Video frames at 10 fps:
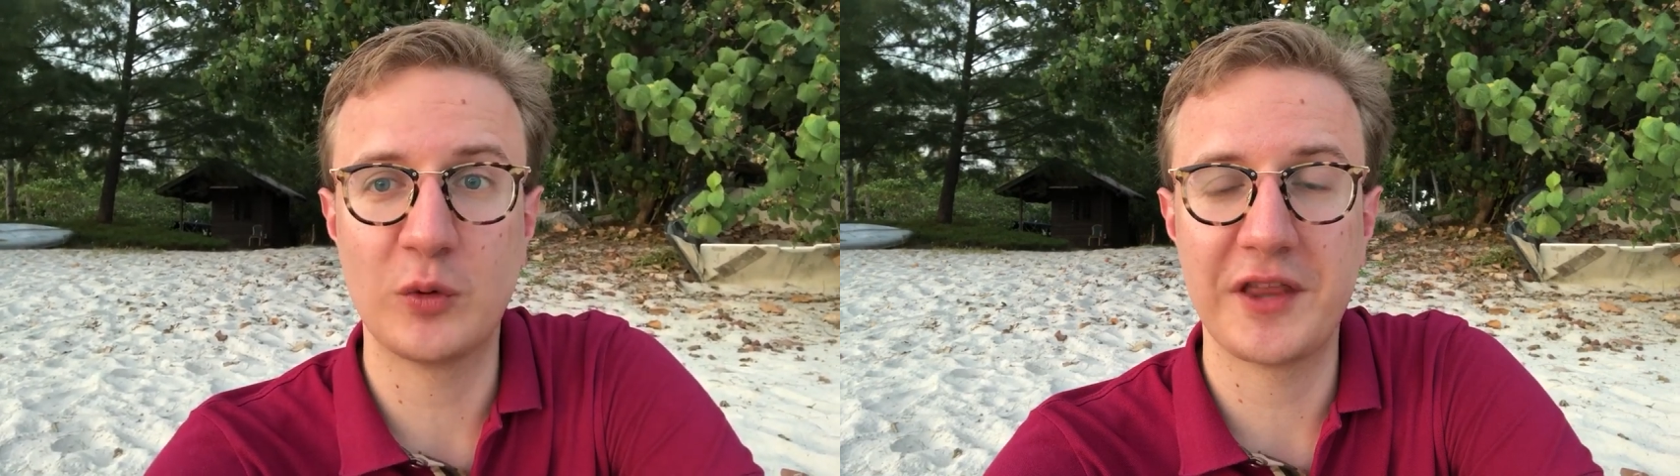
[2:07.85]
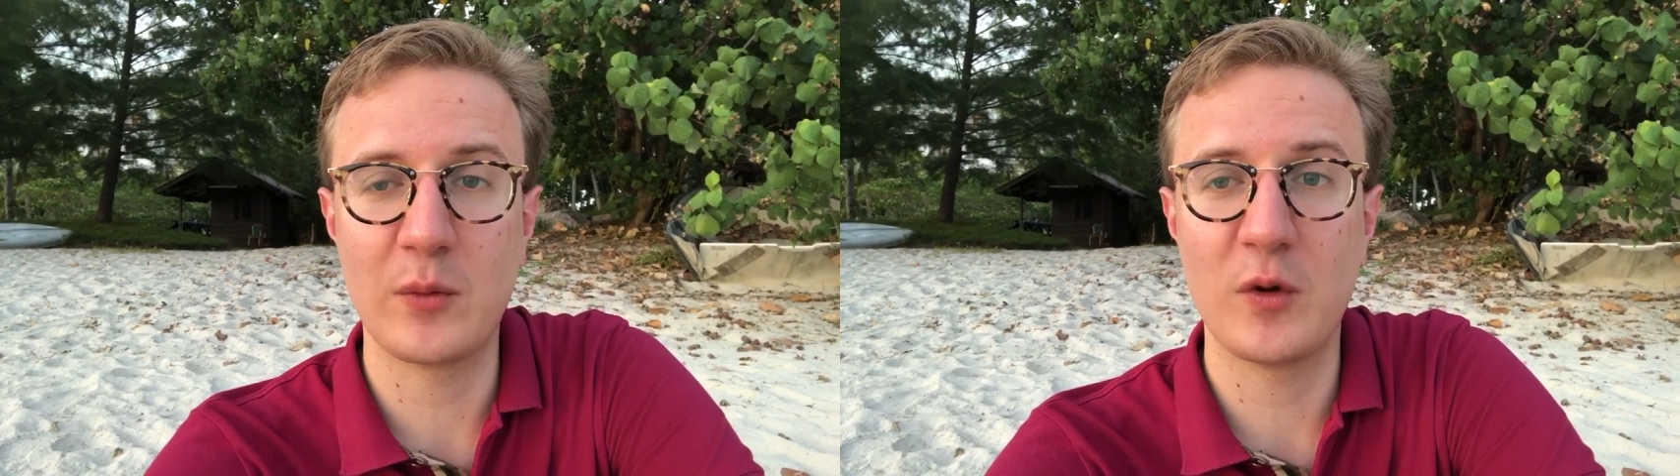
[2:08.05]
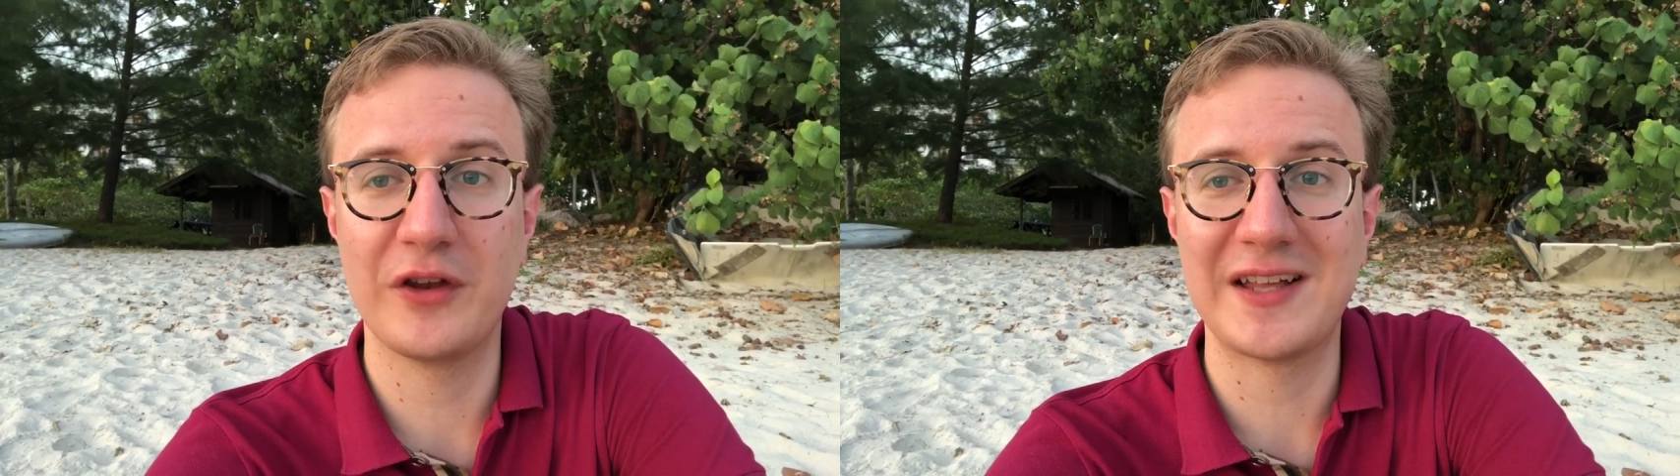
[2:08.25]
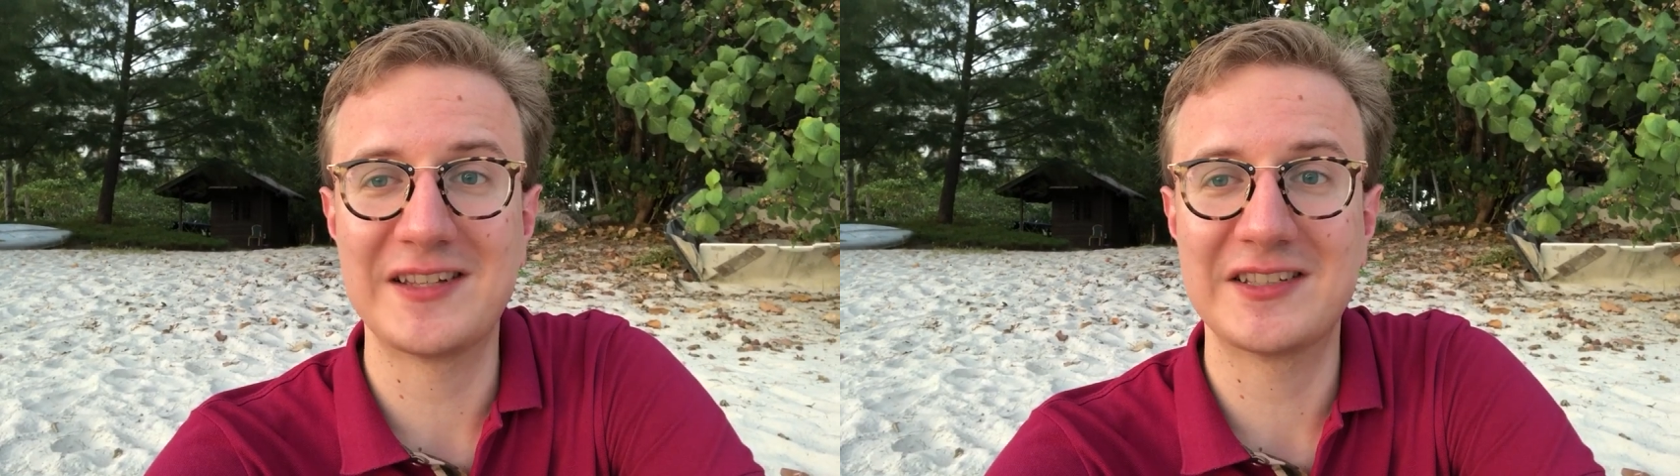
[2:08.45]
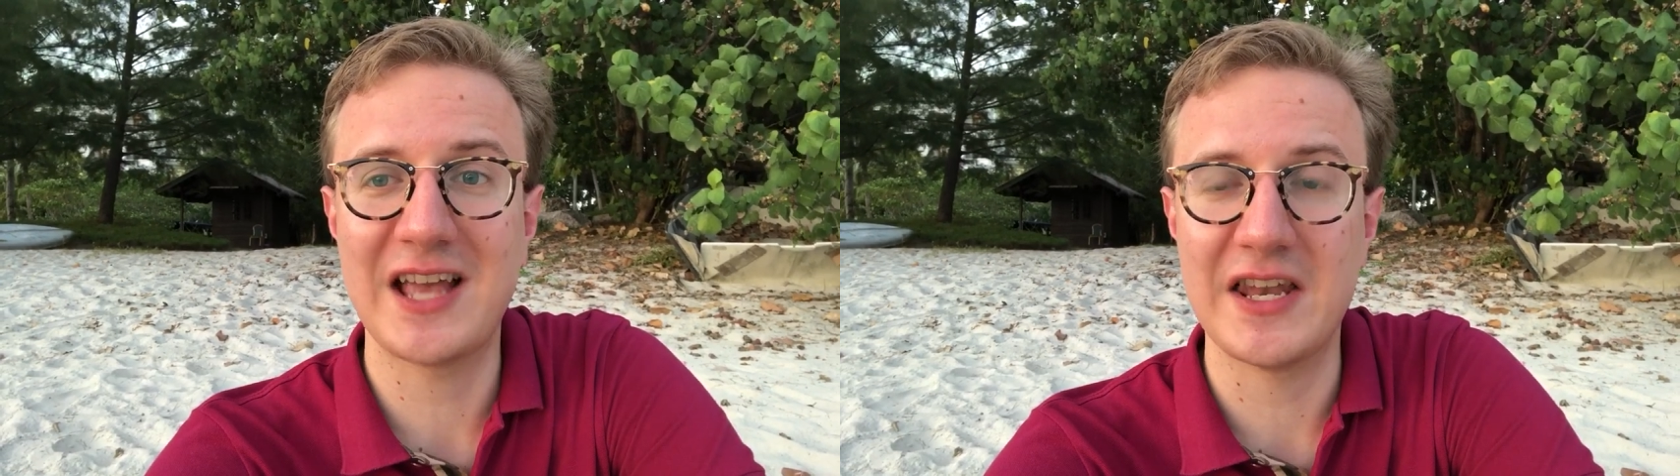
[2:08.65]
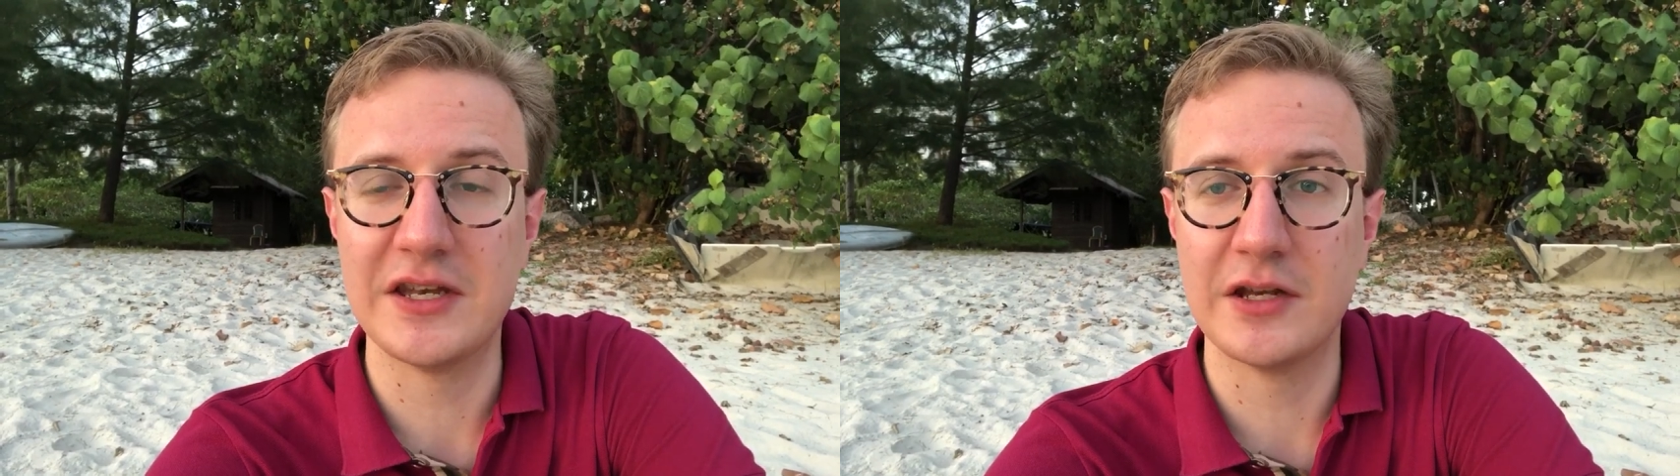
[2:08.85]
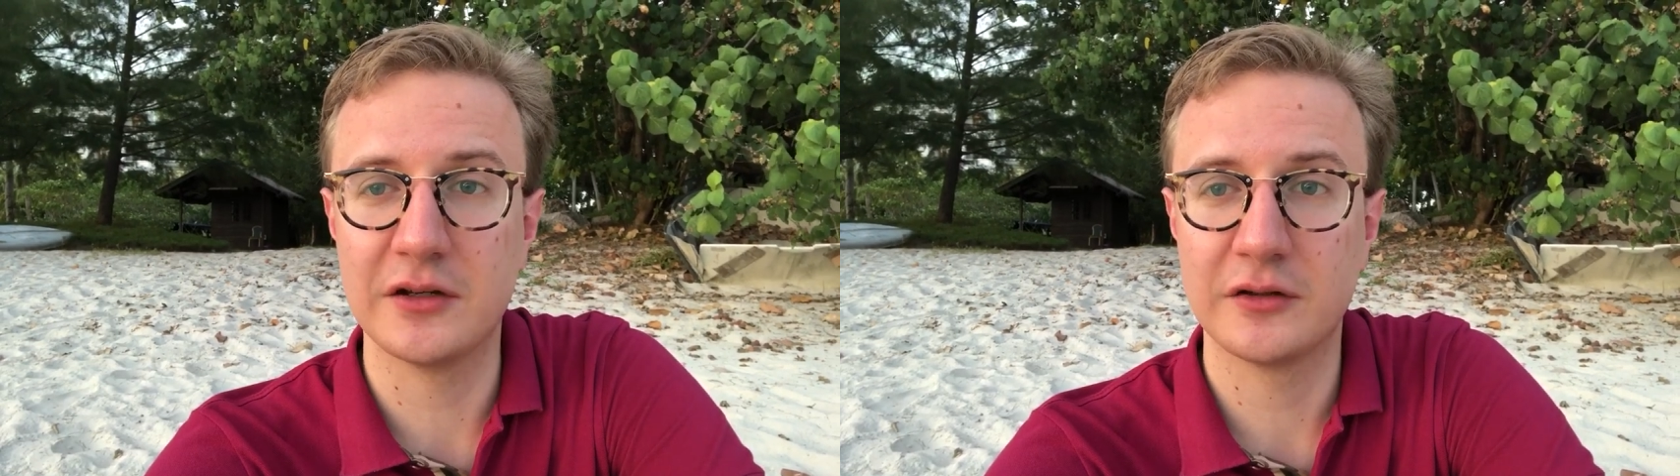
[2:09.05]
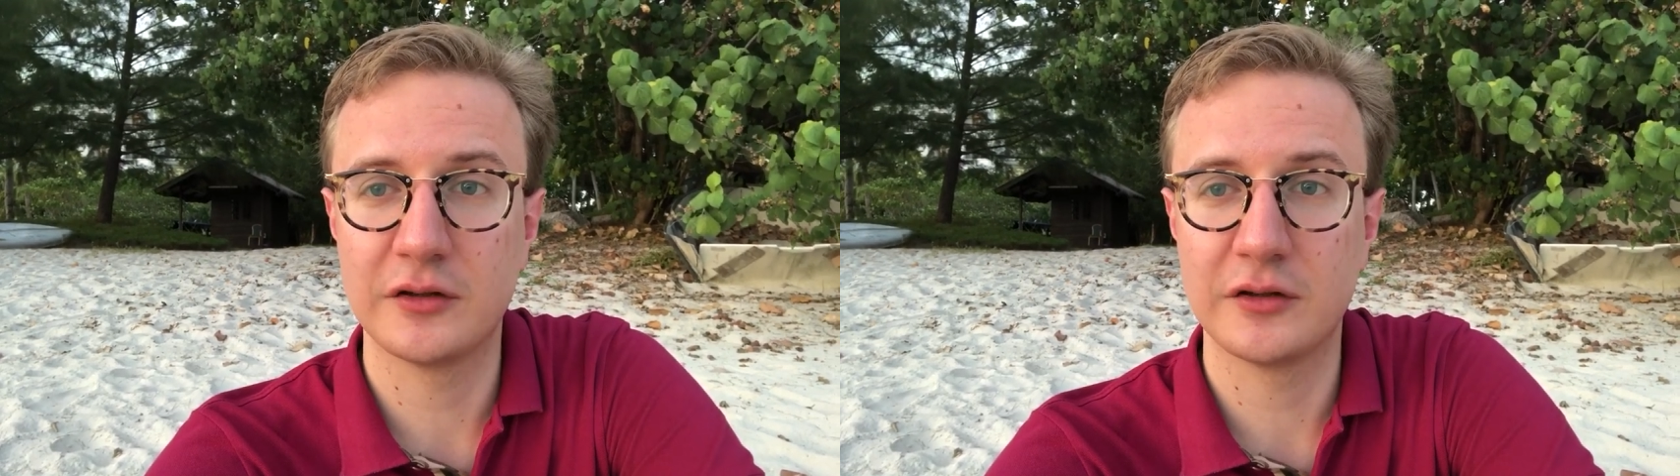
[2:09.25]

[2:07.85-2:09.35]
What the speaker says: where they will not send